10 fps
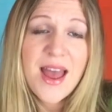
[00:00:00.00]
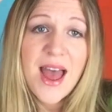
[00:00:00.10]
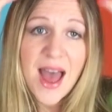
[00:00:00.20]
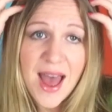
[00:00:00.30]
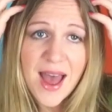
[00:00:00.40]

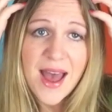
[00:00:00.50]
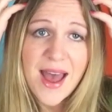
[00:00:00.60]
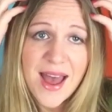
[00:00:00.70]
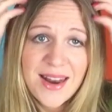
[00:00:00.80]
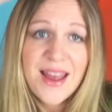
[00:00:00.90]

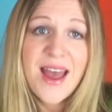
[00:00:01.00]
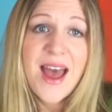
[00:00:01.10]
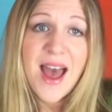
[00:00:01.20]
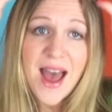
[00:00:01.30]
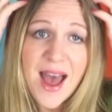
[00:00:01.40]
head,
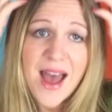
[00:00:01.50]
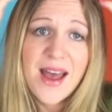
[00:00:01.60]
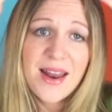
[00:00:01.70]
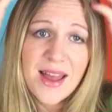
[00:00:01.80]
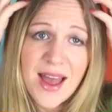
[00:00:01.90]

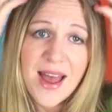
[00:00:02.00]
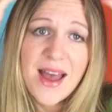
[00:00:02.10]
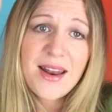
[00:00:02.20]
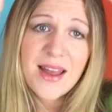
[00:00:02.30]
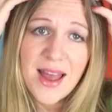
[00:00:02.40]
head,
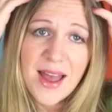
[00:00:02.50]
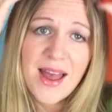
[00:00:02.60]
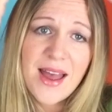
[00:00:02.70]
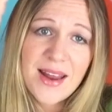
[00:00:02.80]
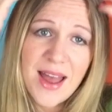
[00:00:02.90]
head,
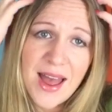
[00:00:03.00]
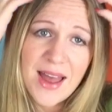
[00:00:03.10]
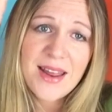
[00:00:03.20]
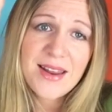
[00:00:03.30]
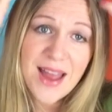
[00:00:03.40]
head,
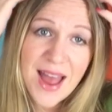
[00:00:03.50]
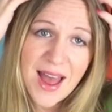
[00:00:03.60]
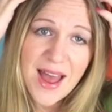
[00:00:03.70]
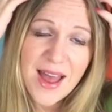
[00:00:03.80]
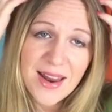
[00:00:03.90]
head, and
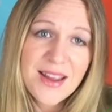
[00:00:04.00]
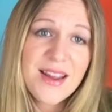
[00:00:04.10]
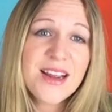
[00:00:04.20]
head.